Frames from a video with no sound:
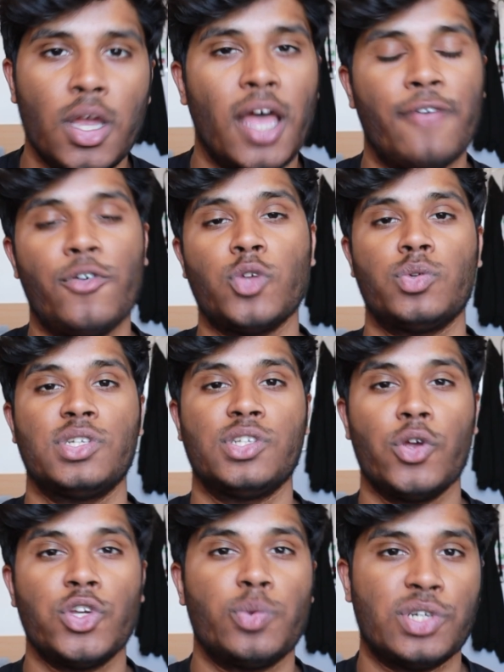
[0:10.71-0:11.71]
The first one is
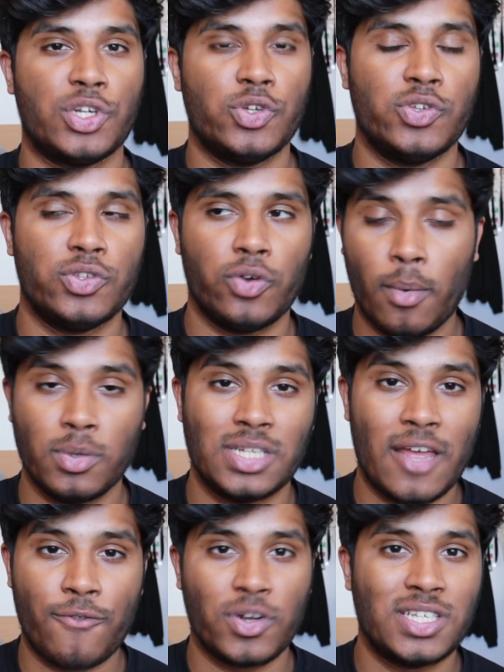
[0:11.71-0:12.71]
Notion, which I use almost
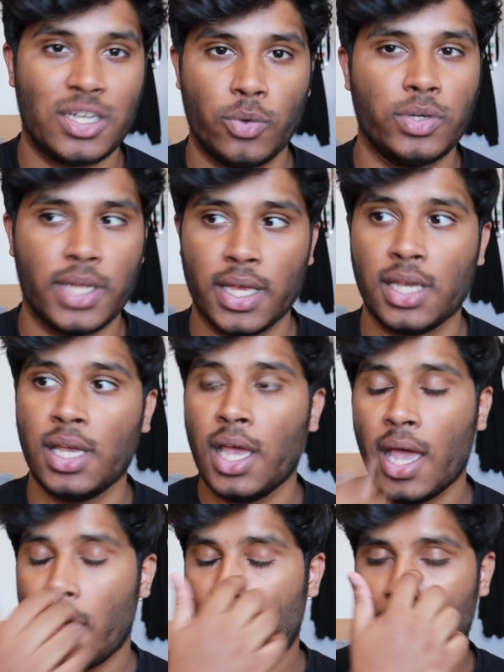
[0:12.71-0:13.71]
every single day,
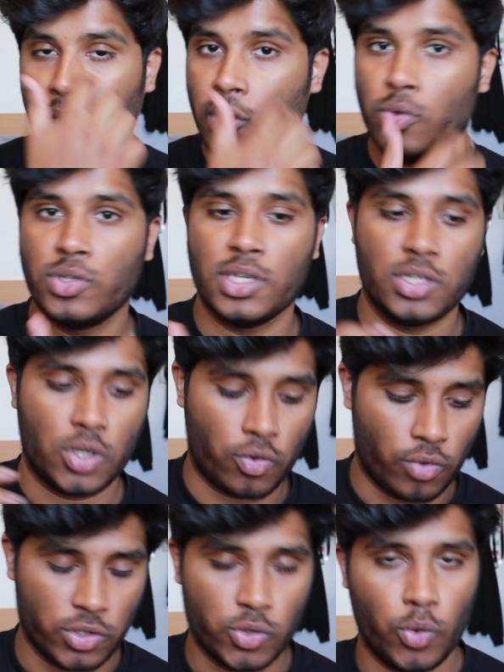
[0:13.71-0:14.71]
and I use this
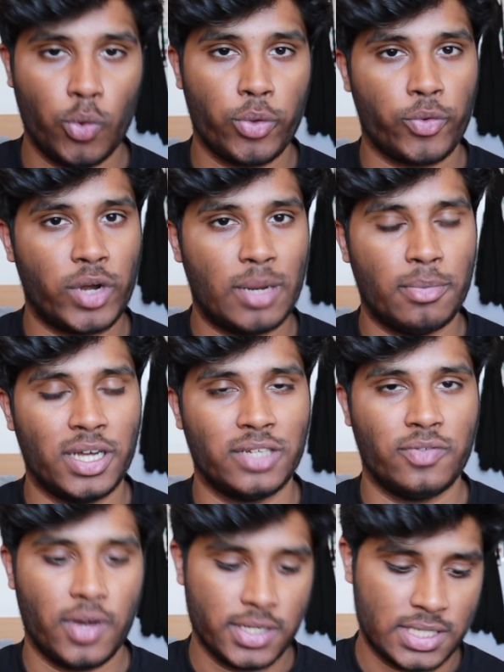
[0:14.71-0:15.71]
across all three of my
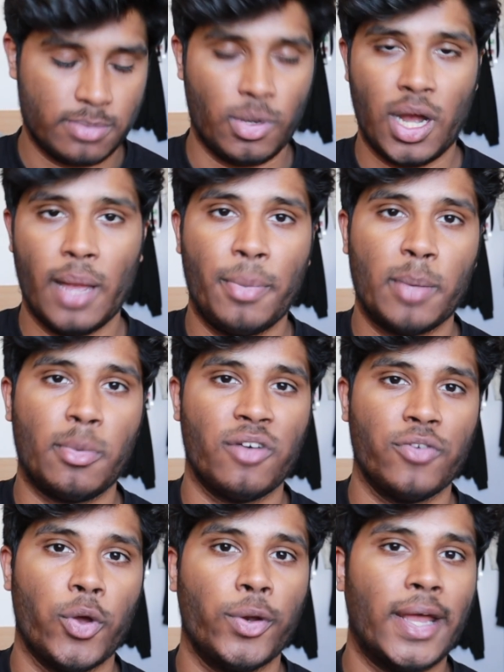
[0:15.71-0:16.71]
devices, my iPad, my
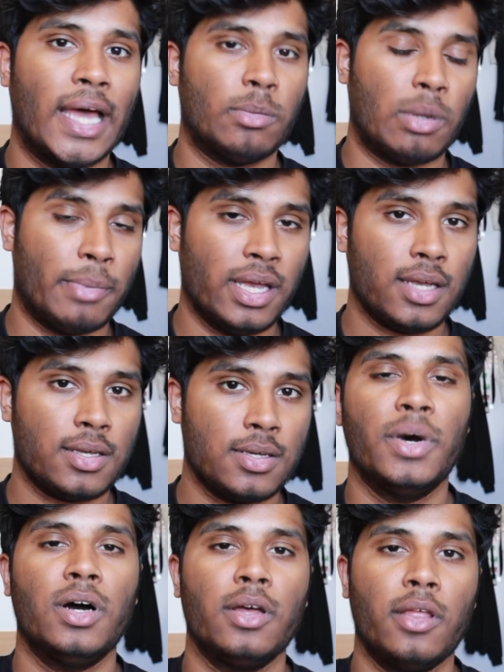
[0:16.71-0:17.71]
phone and my Mac.
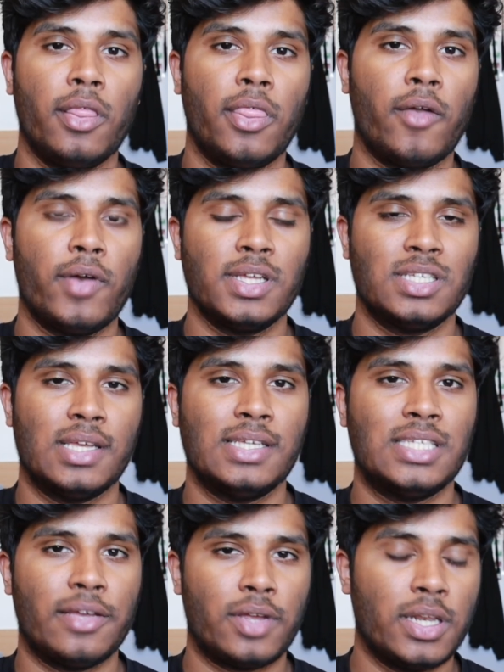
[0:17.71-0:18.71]
But there is a
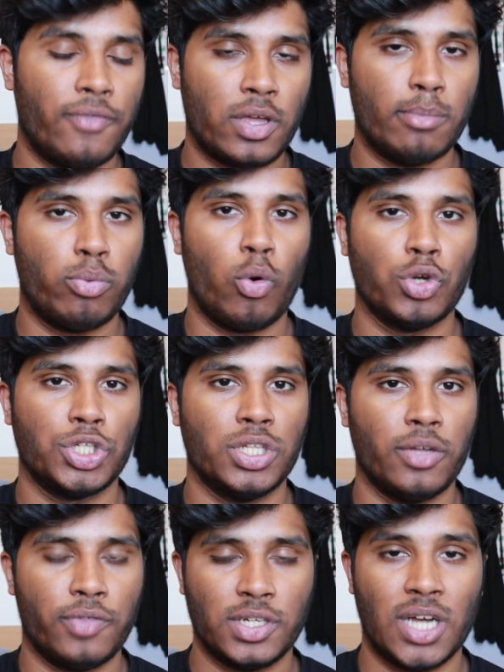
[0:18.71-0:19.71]
significant portion
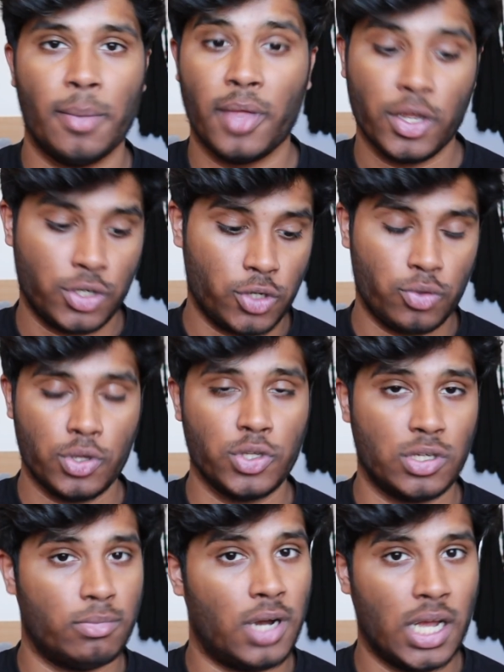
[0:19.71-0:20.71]
of the time that I do use
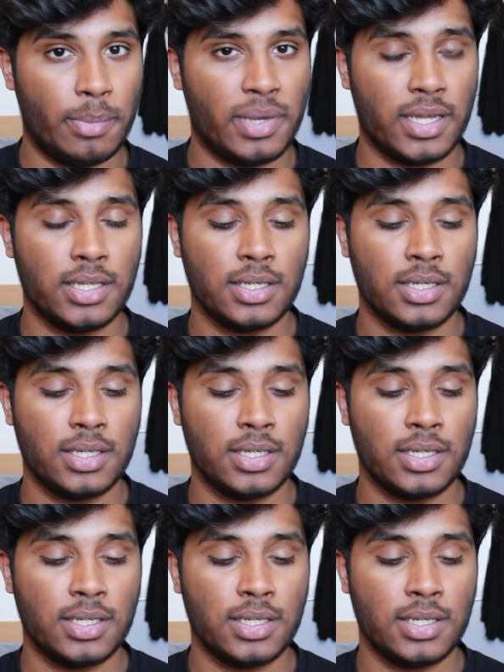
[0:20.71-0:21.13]
it on my iPad.